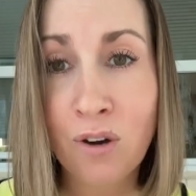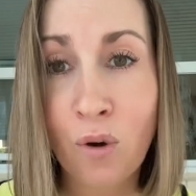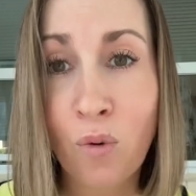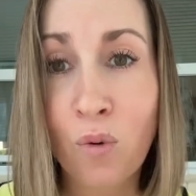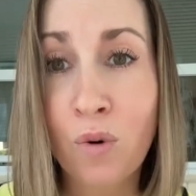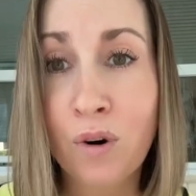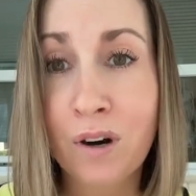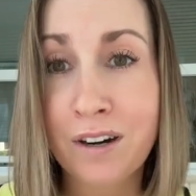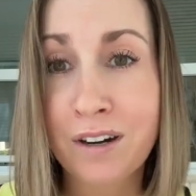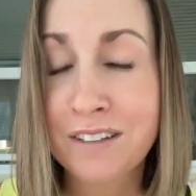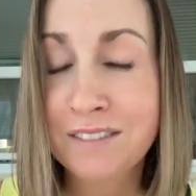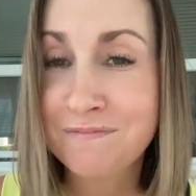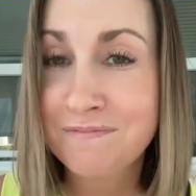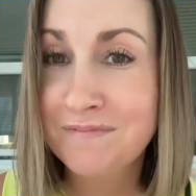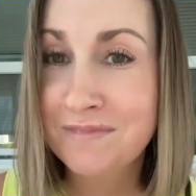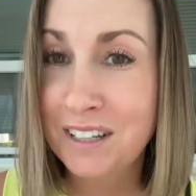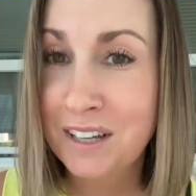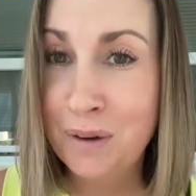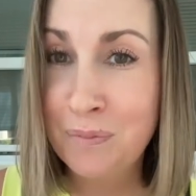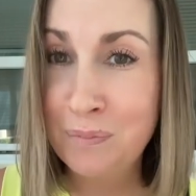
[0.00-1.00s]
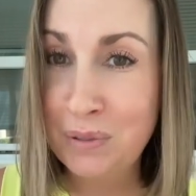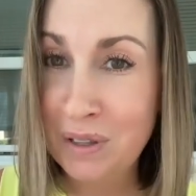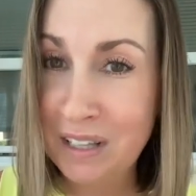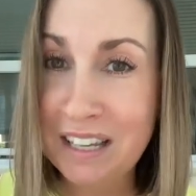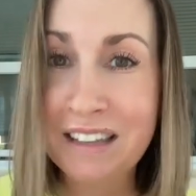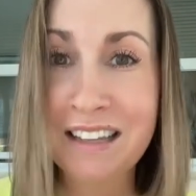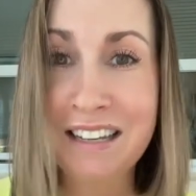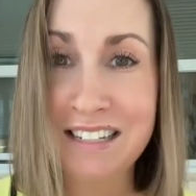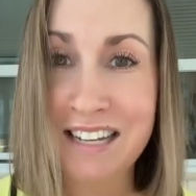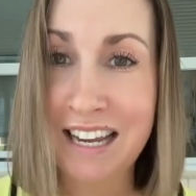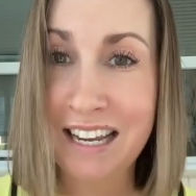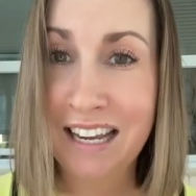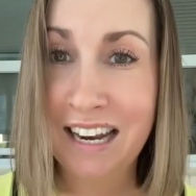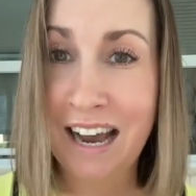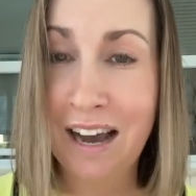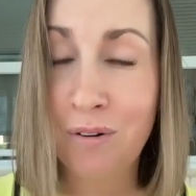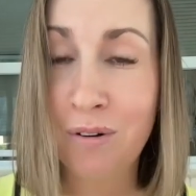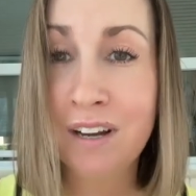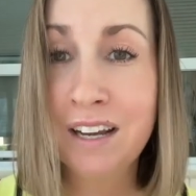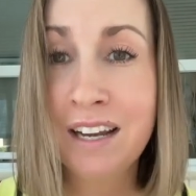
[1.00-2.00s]
or completely take it
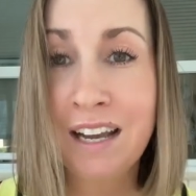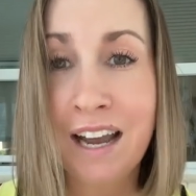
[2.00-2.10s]
out.